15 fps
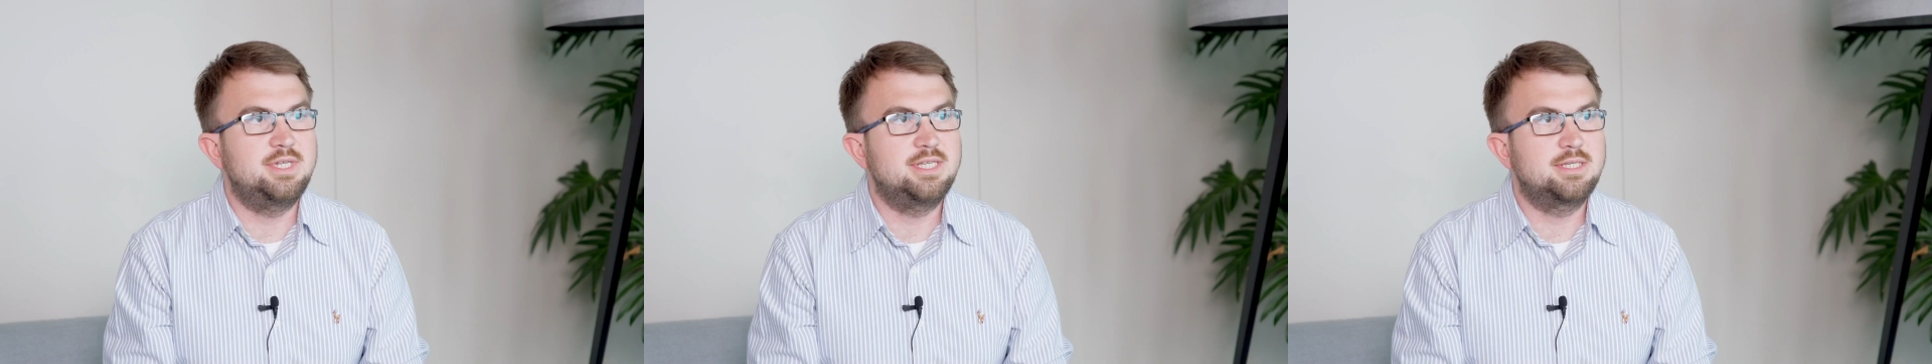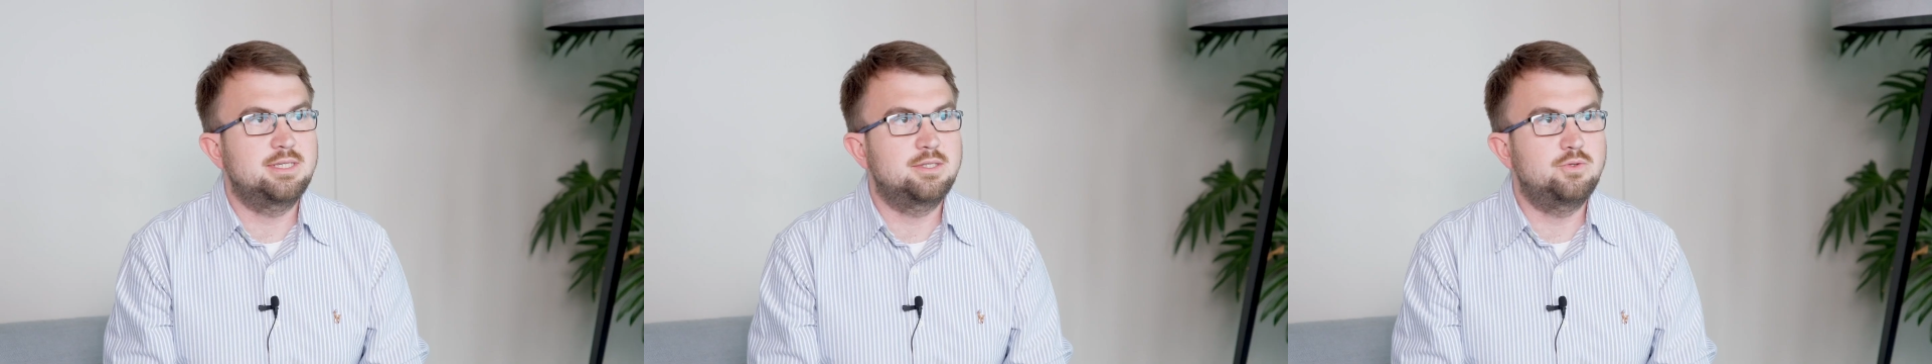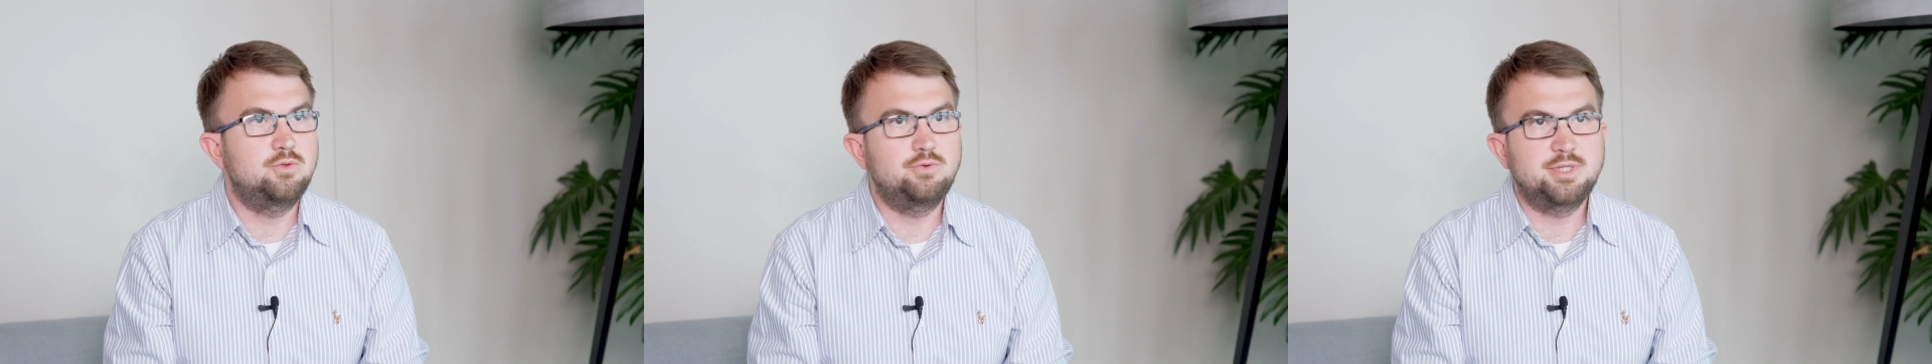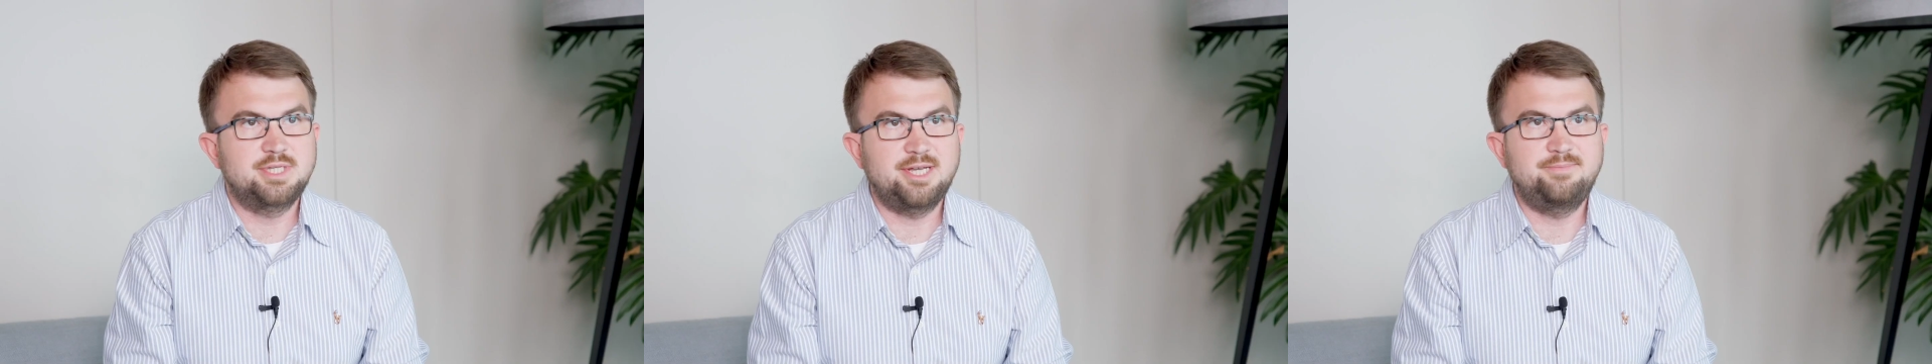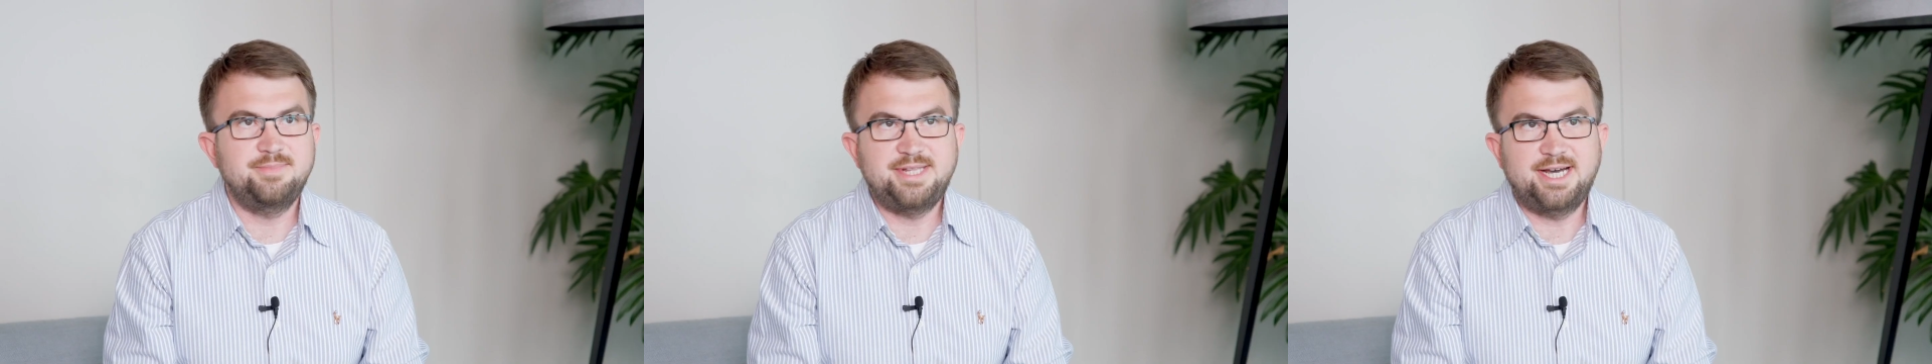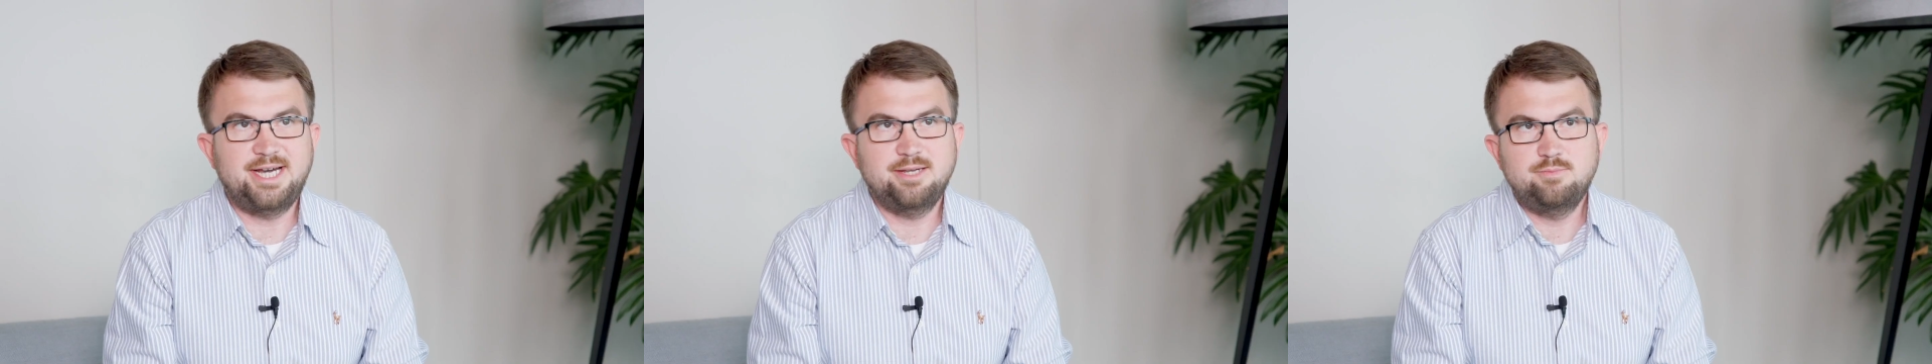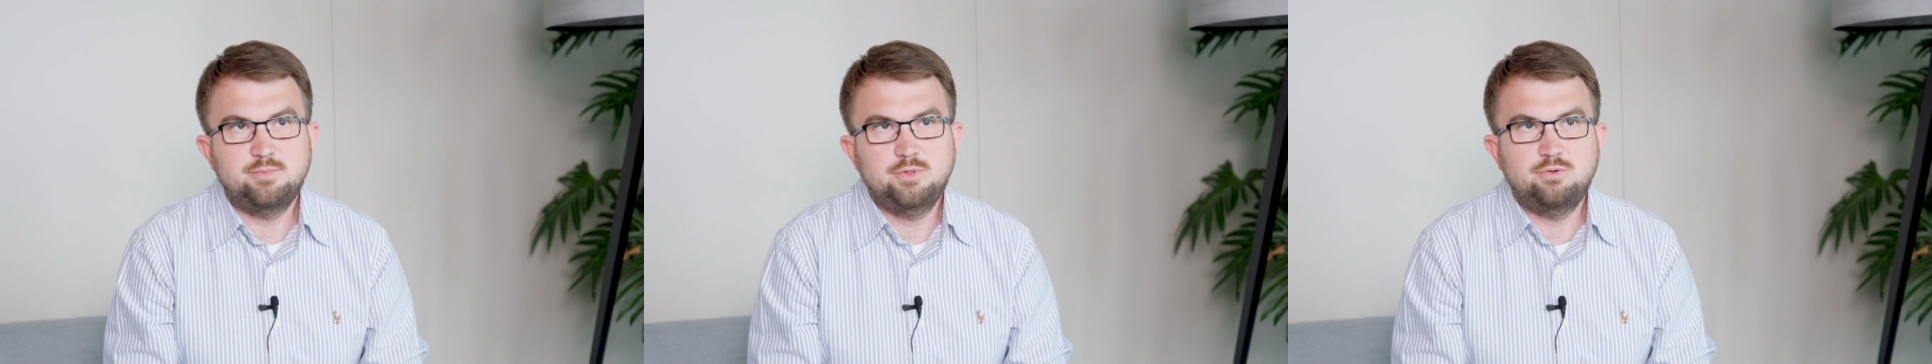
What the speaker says: this took some time